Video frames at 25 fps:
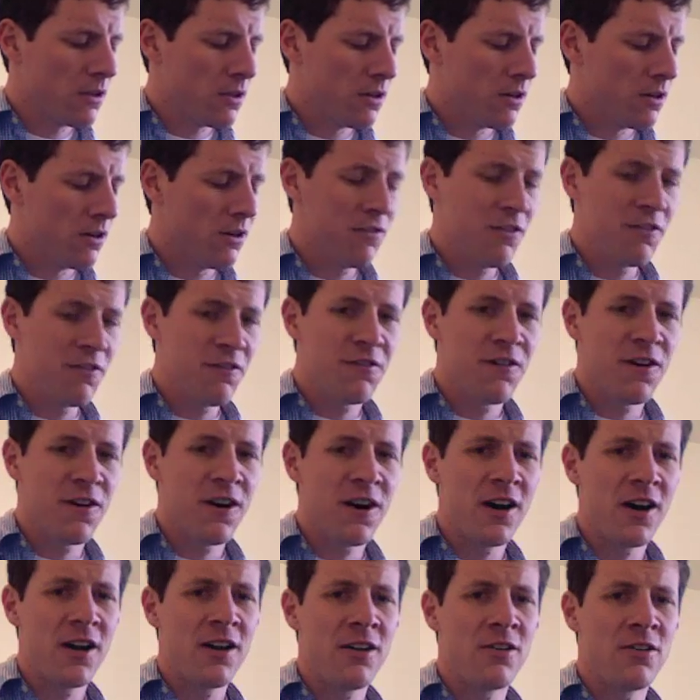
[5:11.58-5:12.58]
of the
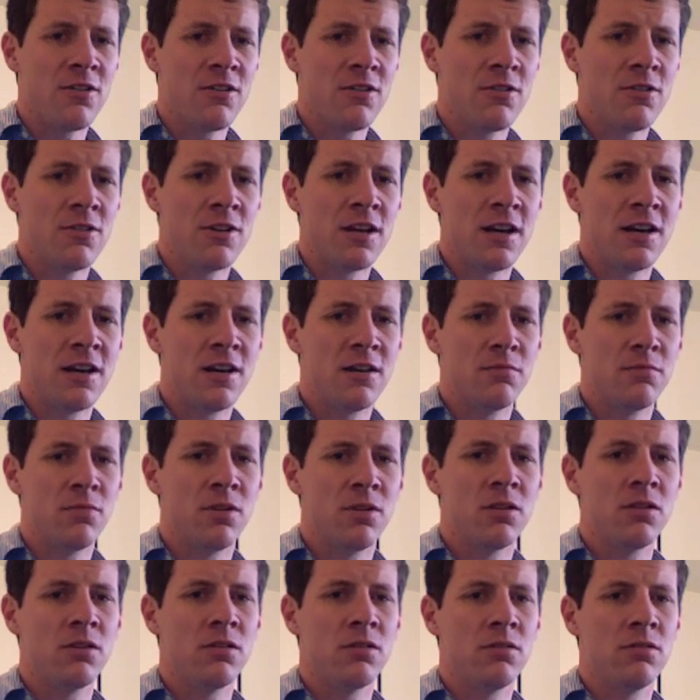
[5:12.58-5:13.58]
fire down
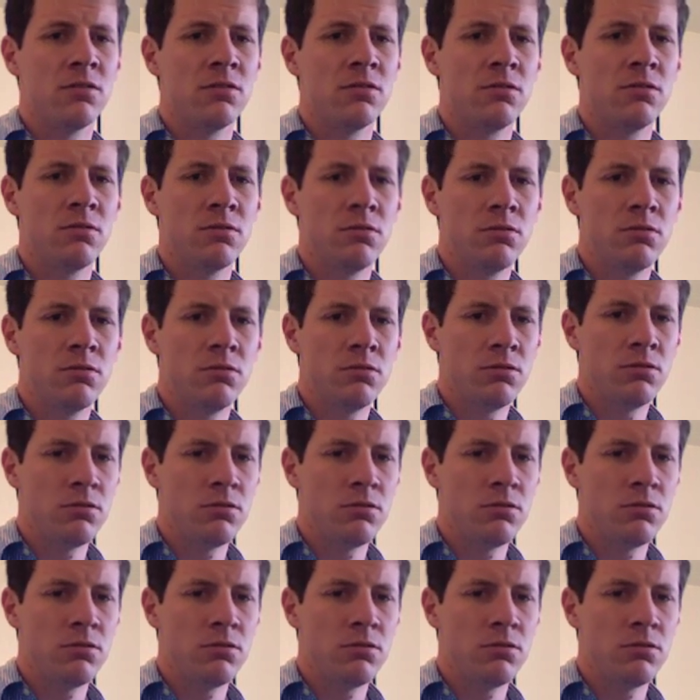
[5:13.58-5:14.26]
below.